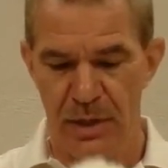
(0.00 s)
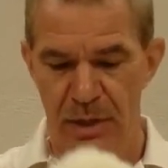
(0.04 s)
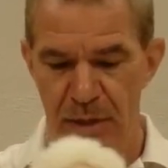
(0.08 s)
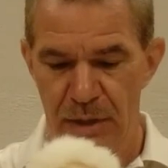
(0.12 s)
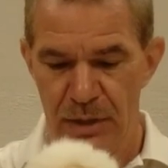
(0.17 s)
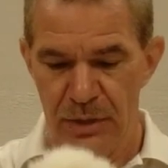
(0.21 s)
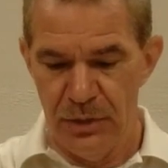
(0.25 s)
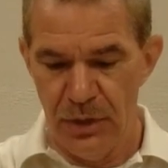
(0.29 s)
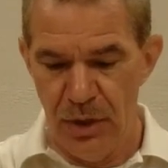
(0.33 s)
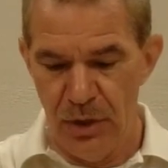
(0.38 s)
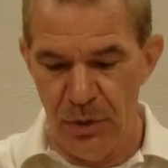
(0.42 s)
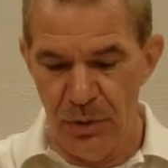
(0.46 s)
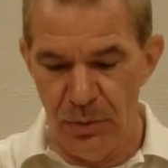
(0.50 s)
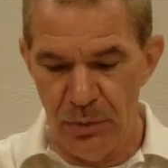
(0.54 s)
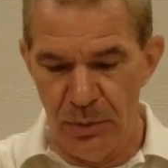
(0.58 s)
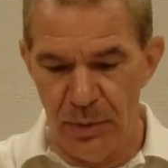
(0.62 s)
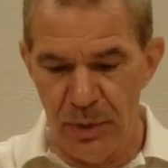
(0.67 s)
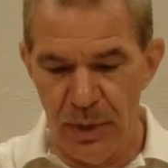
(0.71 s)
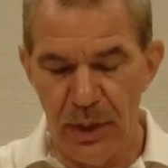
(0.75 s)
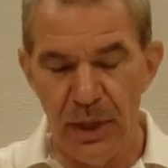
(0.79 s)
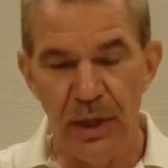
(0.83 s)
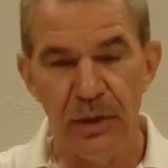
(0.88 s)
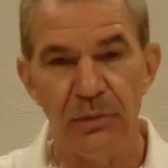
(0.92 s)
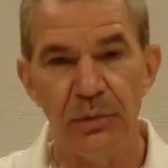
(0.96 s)
So
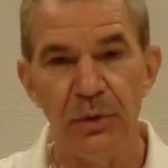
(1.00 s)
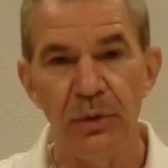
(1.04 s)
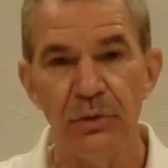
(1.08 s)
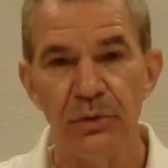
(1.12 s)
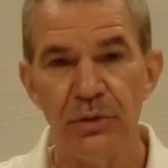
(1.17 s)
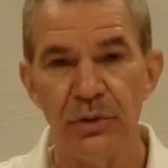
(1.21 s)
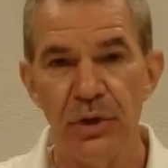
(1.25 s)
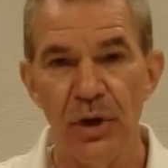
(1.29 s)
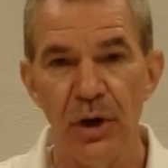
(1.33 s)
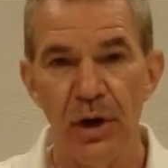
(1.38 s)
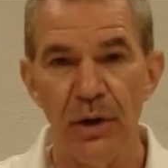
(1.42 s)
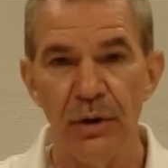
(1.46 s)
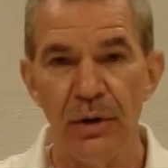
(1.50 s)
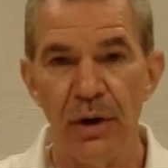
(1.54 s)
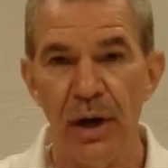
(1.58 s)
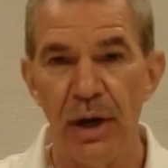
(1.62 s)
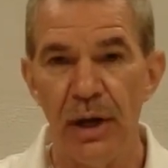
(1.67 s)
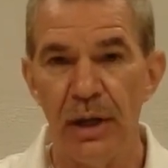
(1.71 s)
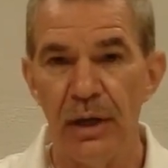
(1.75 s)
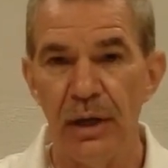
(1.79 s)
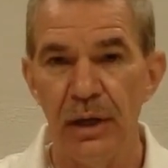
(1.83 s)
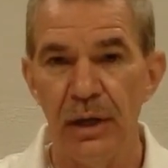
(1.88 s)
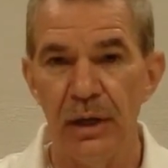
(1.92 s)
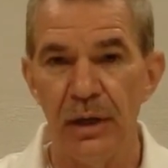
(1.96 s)
if you start
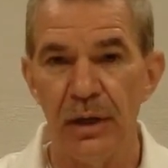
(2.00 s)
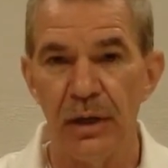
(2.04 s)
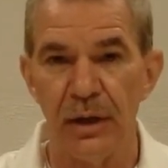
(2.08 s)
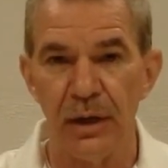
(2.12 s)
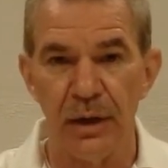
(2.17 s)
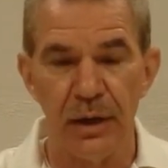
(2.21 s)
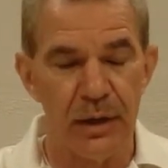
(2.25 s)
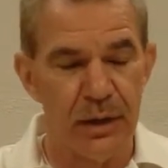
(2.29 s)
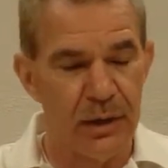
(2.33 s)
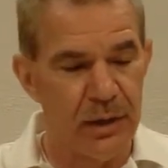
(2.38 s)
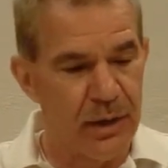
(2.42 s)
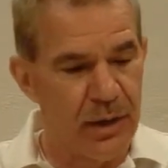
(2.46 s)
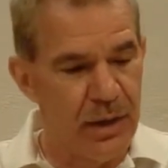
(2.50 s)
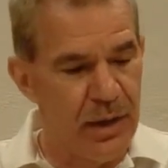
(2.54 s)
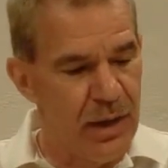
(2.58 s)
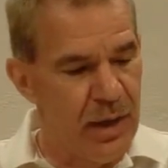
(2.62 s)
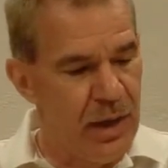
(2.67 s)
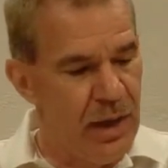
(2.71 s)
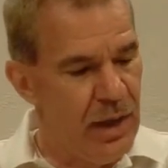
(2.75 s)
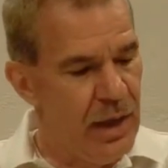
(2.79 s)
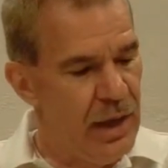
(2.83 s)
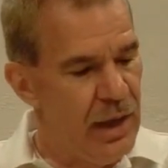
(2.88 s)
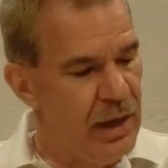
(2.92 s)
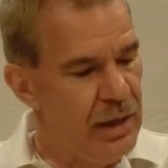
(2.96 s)
right here
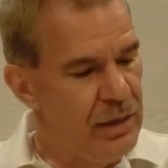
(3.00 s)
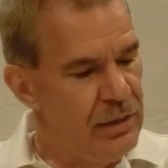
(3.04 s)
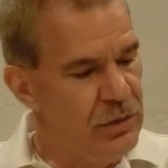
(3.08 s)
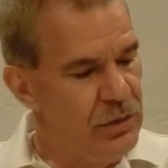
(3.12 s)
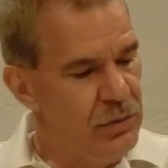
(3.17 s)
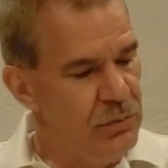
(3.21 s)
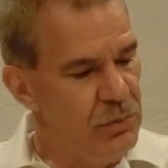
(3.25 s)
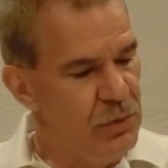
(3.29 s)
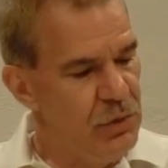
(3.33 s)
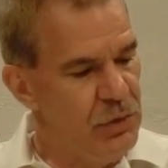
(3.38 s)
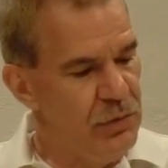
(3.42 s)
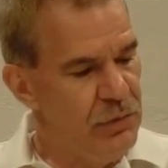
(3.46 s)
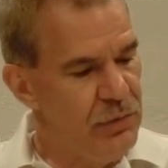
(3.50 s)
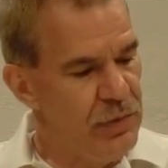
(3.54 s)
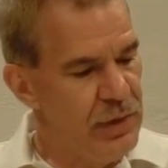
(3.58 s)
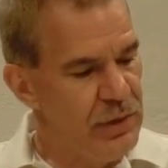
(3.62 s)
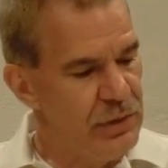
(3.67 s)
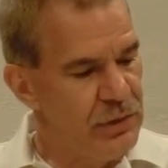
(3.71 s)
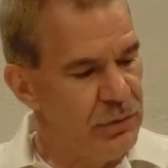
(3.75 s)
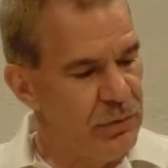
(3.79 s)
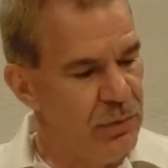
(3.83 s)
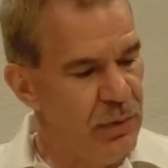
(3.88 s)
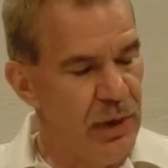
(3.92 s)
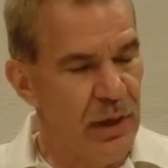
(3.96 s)
and you move
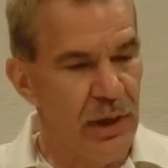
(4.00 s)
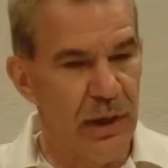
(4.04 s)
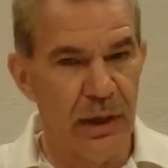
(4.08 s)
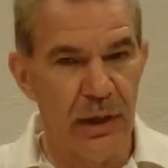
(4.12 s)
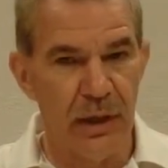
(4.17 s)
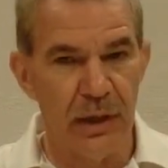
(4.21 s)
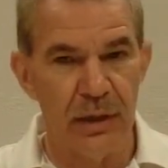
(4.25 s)
this way,